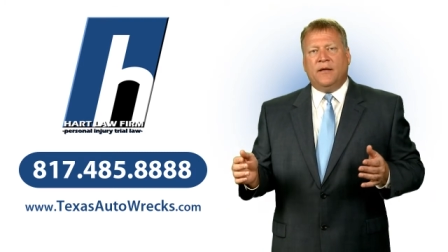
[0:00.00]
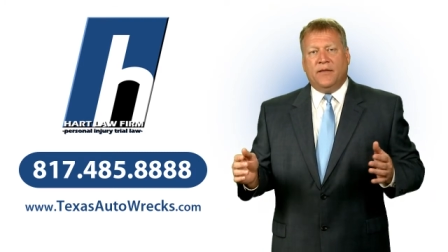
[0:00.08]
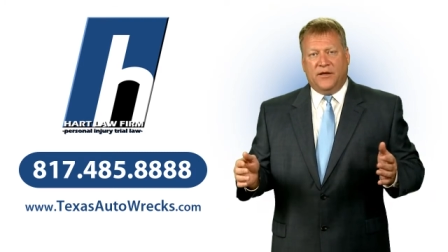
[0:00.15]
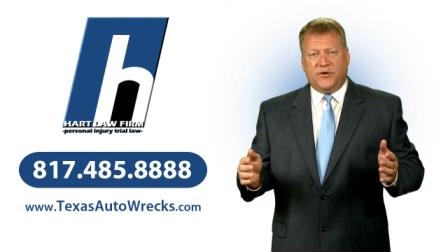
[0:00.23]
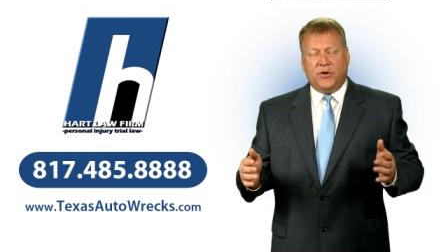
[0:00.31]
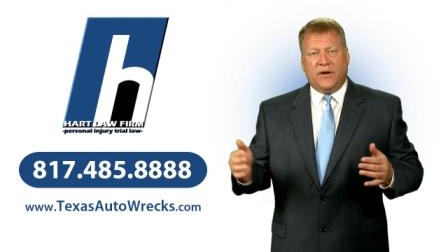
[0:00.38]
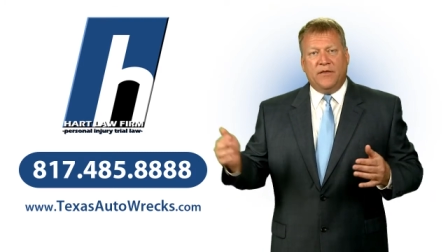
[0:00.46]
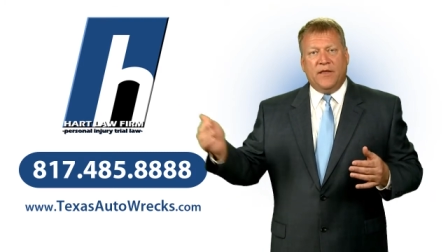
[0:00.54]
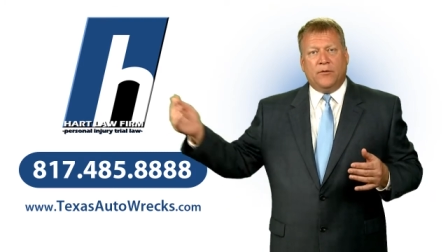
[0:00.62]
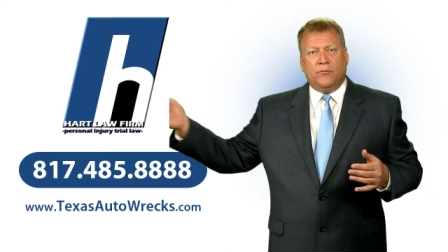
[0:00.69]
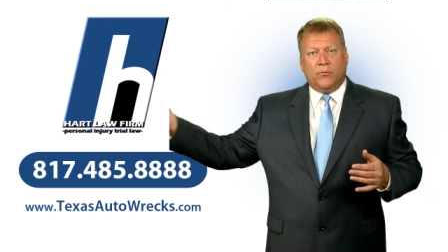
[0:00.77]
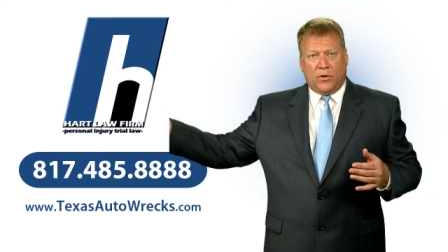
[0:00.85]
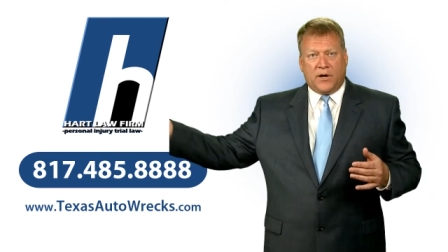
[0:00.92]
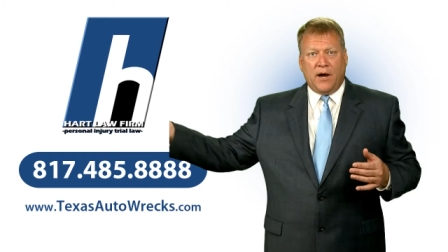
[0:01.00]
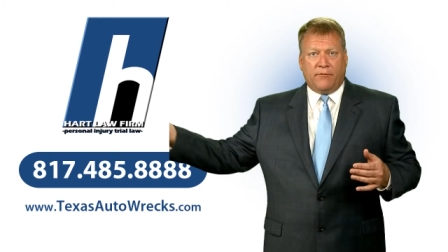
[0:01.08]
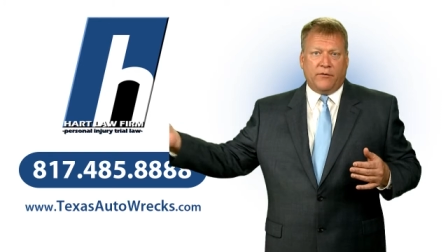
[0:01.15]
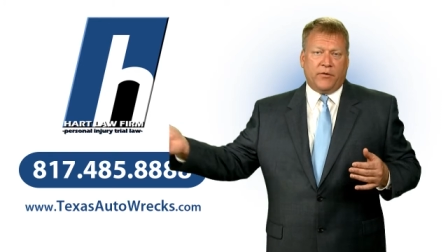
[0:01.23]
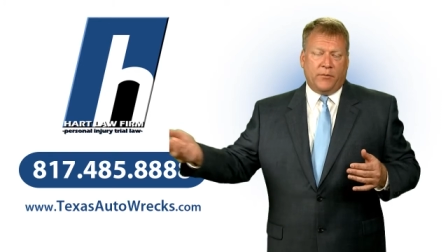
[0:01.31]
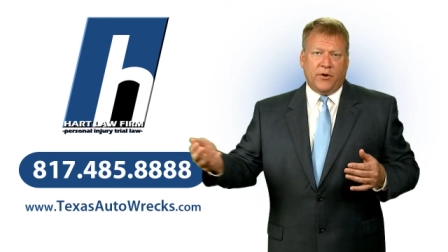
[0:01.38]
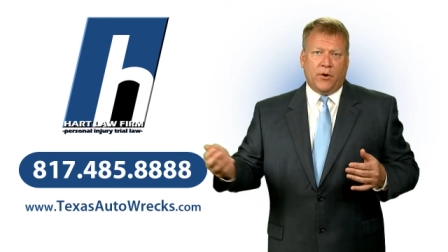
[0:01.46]
that you can then recover
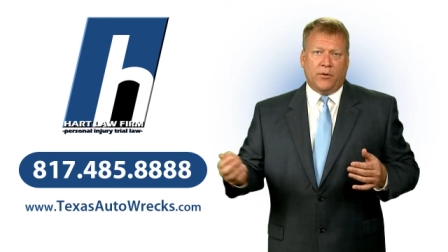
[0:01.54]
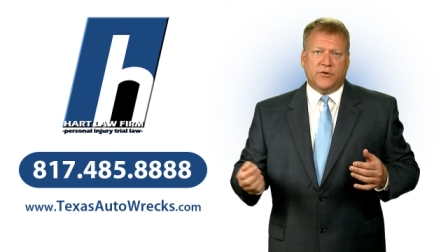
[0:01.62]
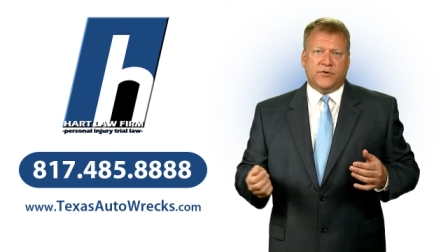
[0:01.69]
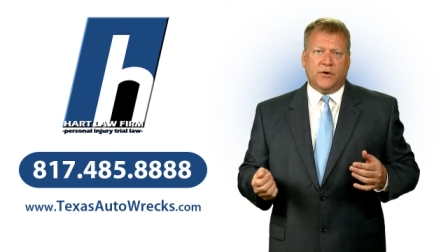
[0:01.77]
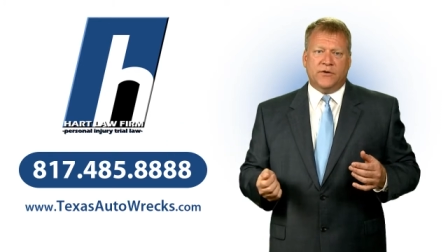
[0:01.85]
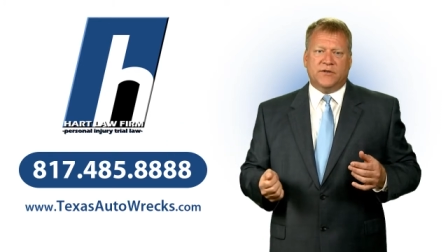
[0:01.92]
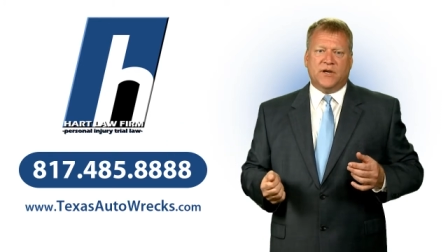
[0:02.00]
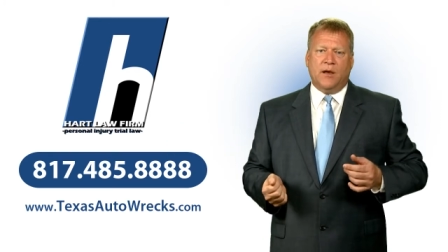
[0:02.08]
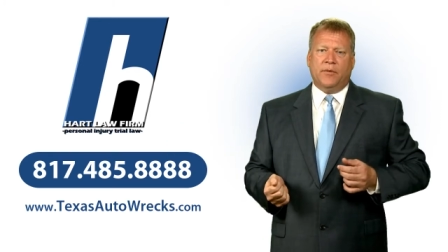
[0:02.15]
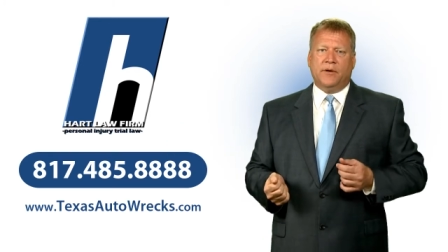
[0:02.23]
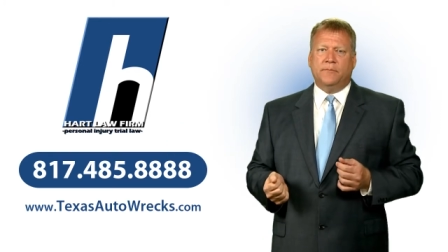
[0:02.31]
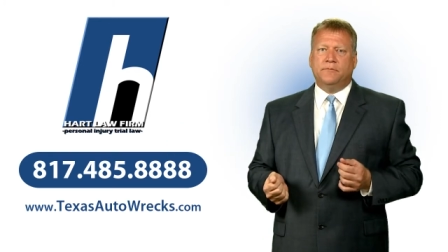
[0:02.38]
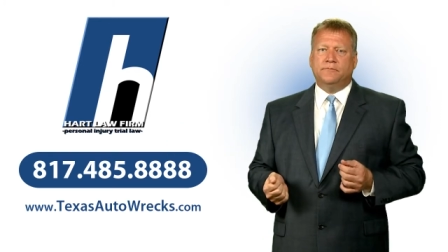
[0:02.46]
from your own insurance company.